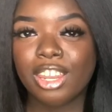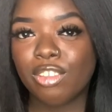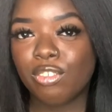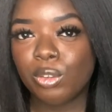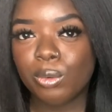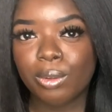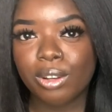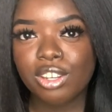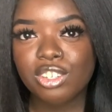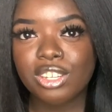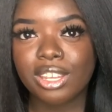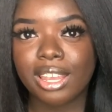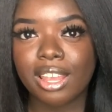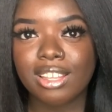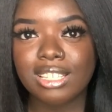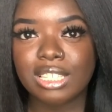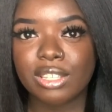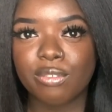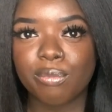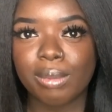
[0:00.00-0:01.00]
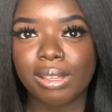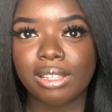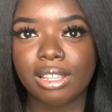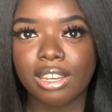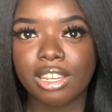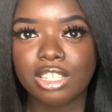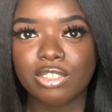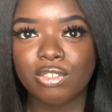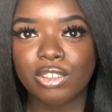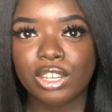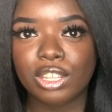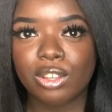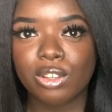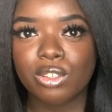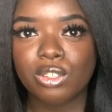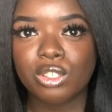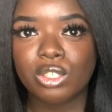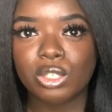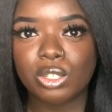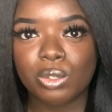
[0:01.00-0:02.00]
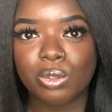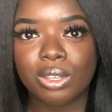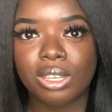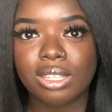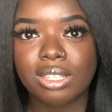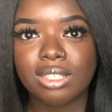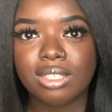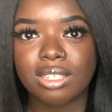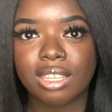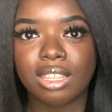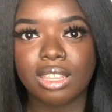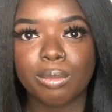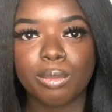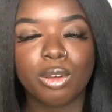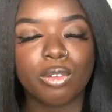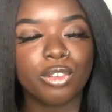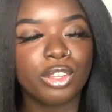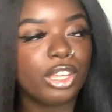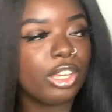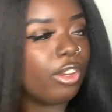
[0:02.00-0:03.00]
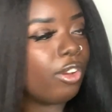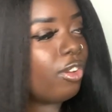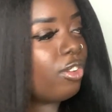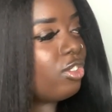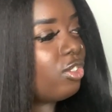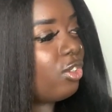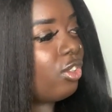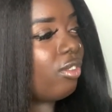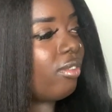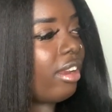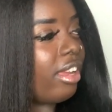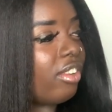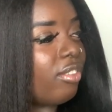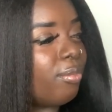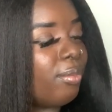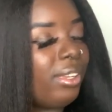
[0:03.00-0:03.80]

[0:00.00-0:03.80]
And if you want to check out some of my latest videos, you can see them over here to the right of